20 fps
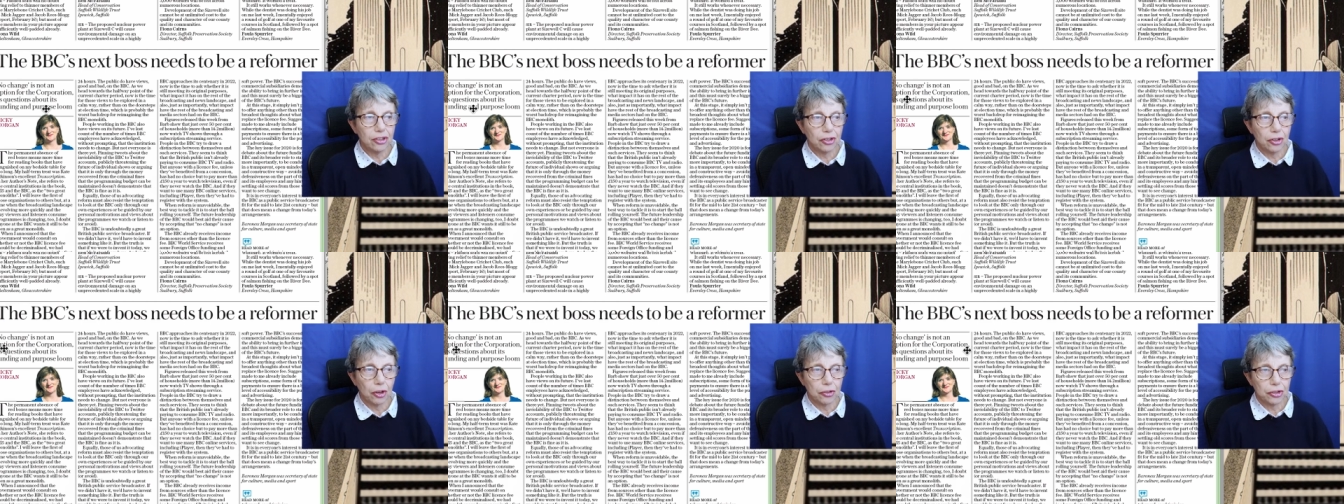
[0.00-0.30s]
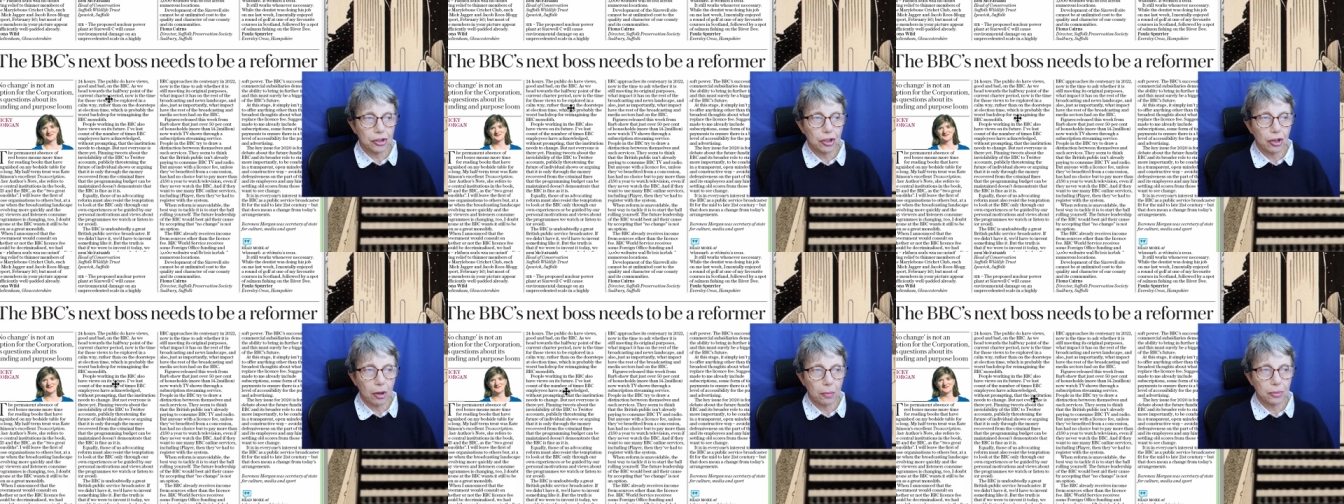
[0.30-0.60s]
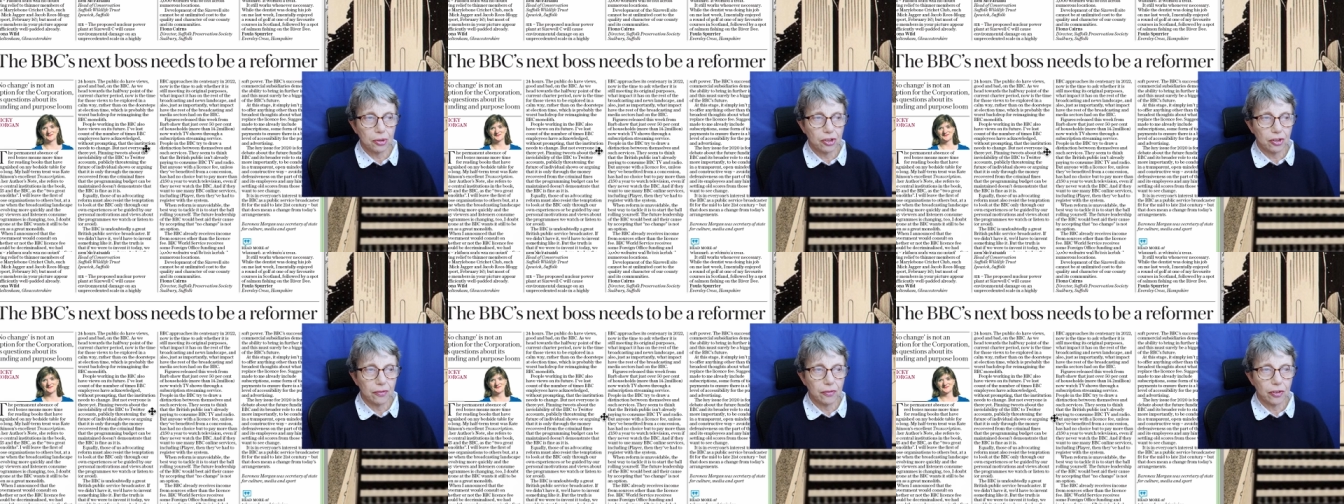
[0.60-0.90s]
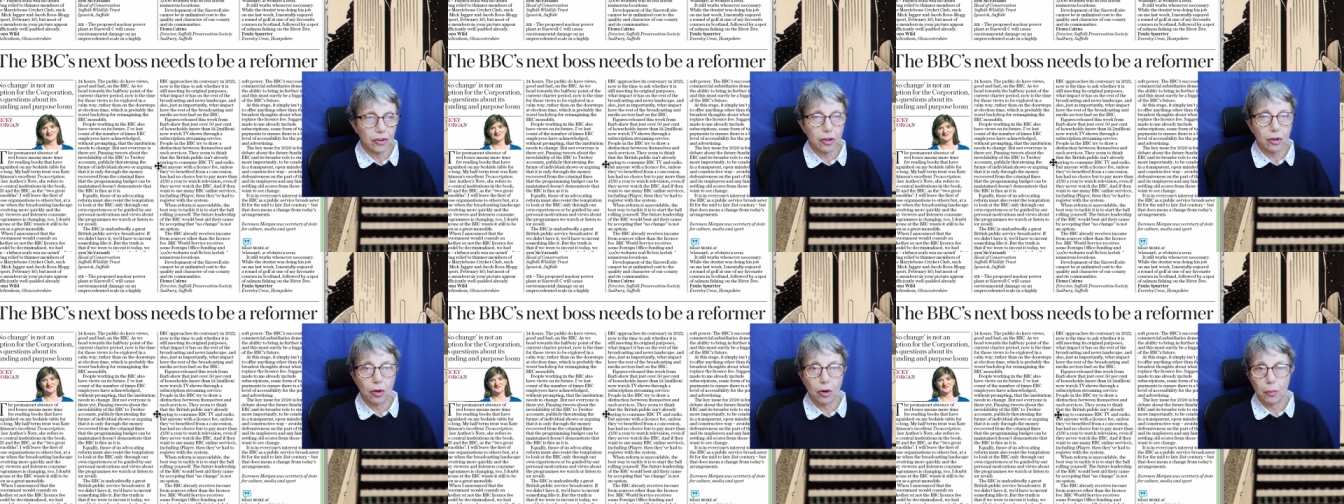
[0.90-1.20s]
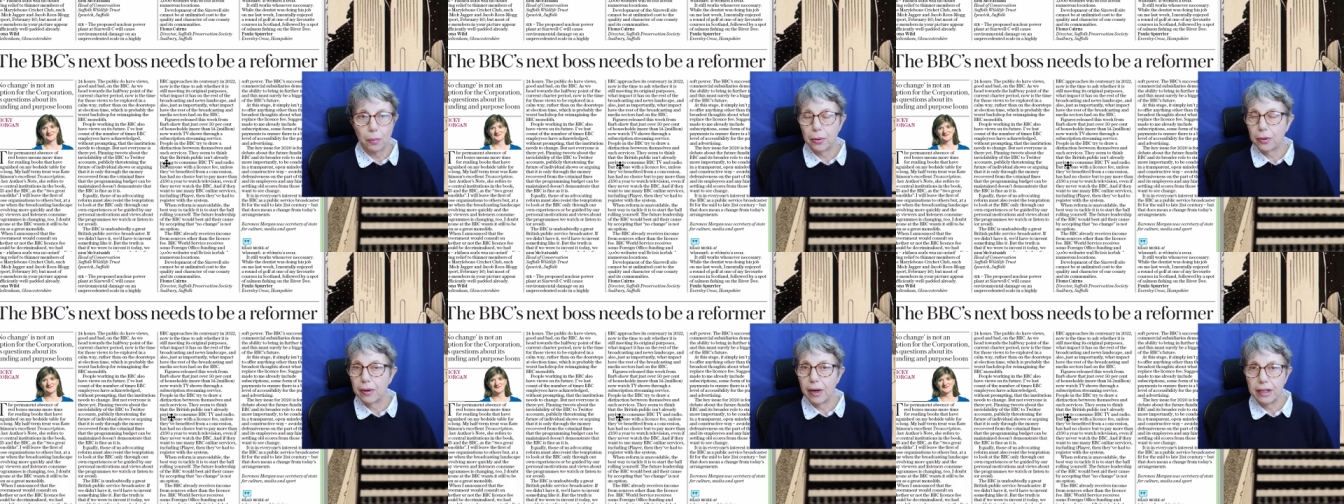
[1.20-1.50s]
is not an option for the
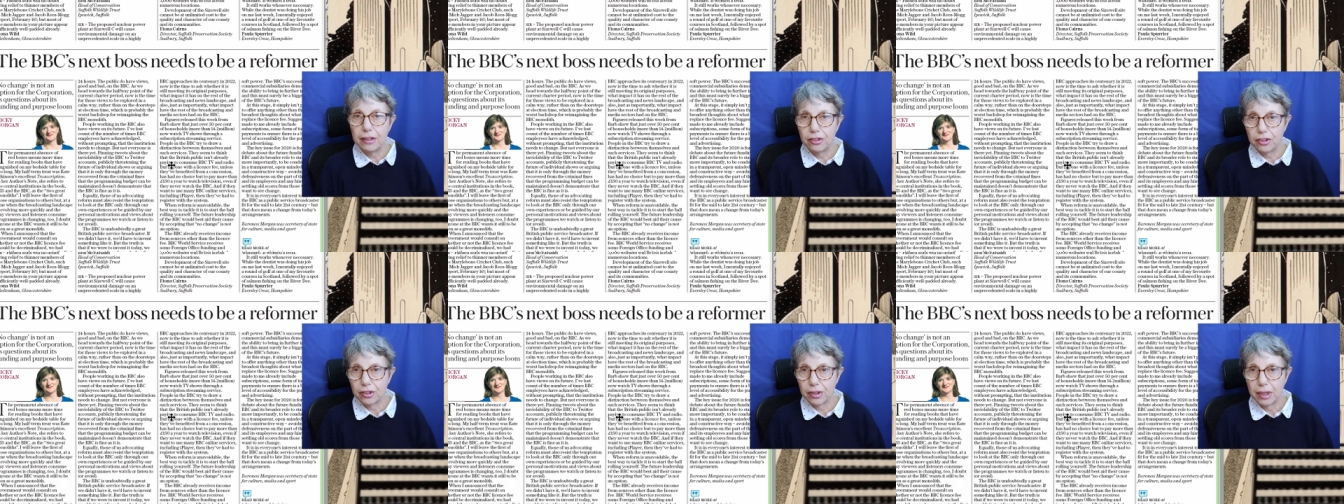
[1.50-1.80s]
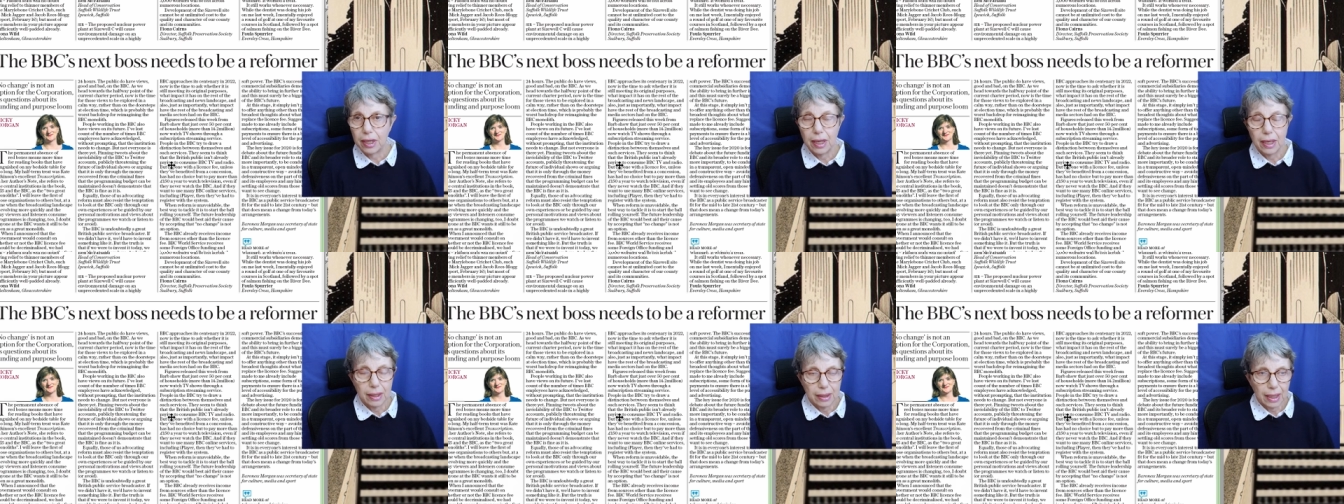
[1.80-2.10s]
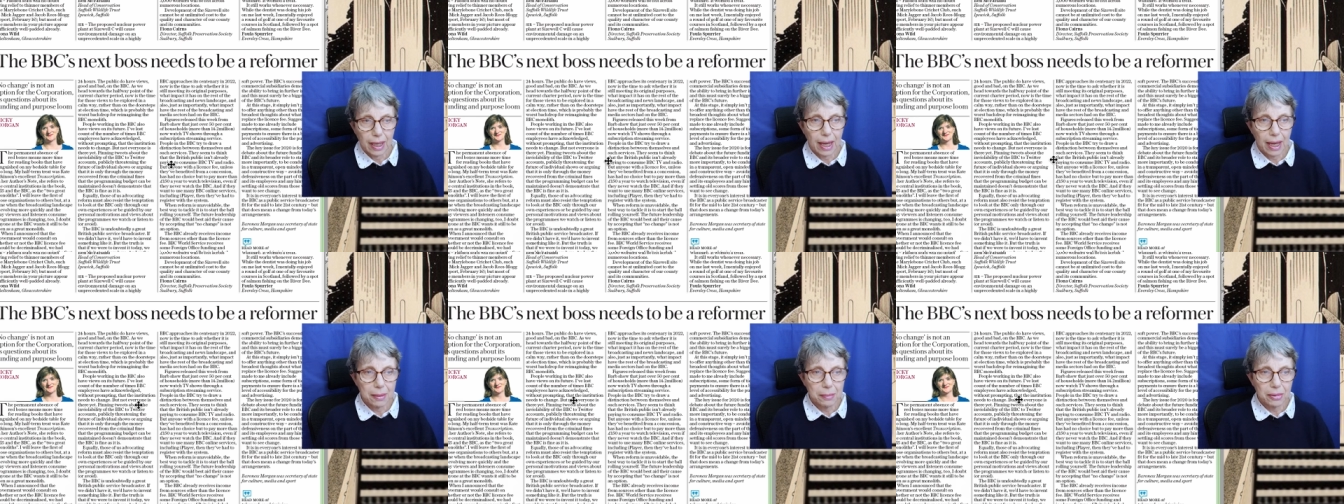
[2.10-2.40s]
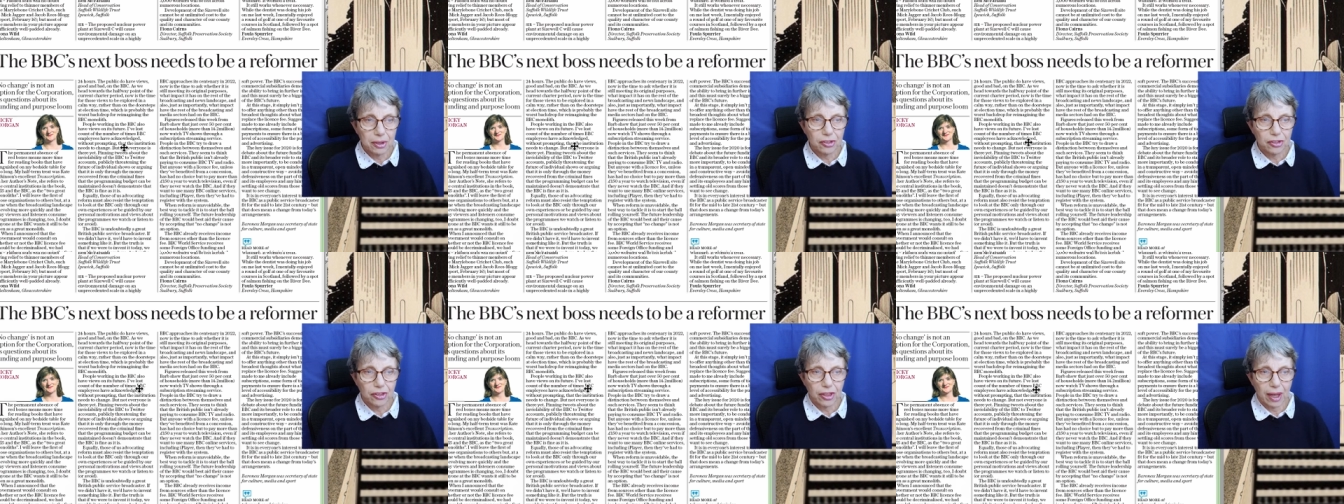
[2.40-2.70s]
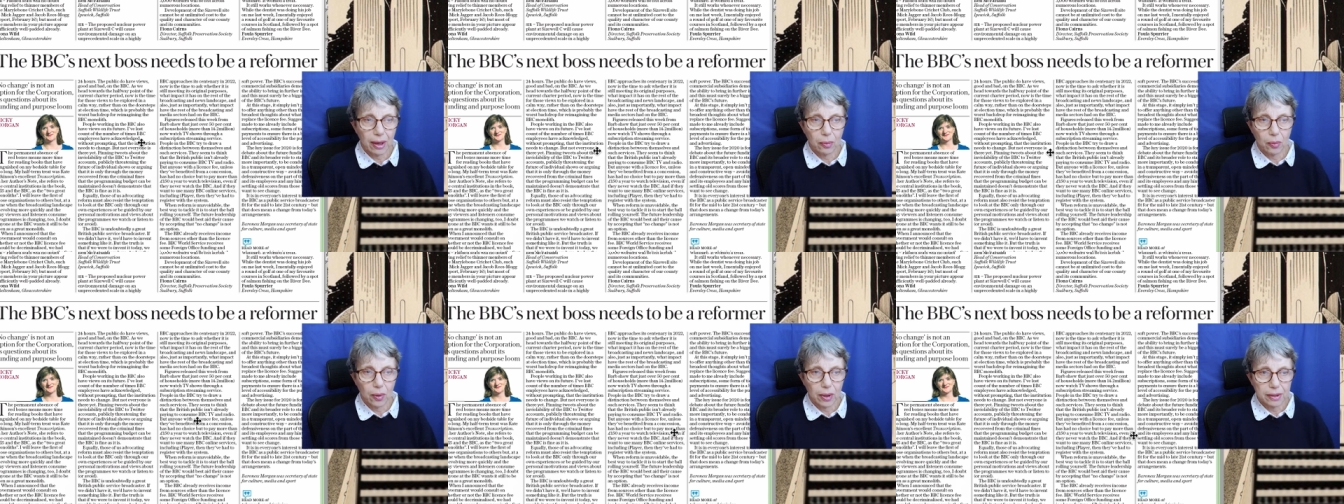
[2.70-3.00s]
corporation. I missed
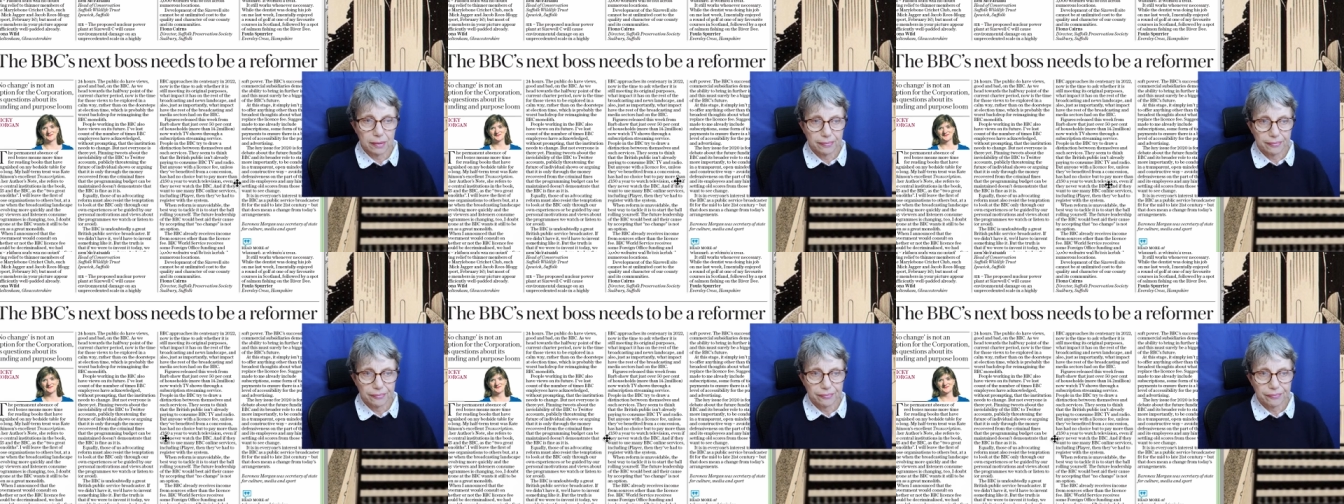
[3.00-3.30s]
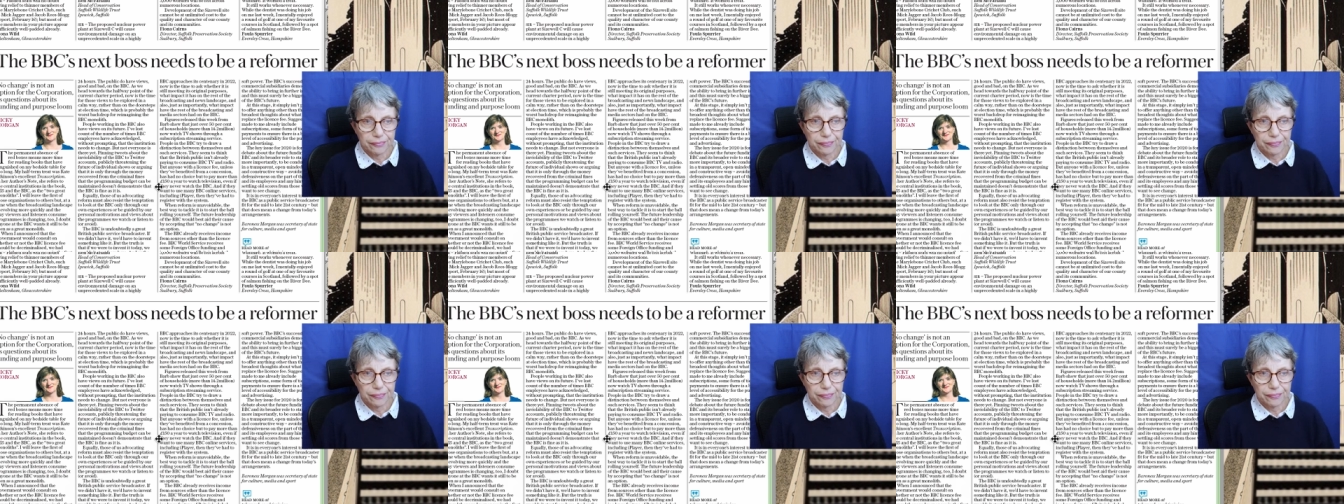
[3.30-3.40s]
that one.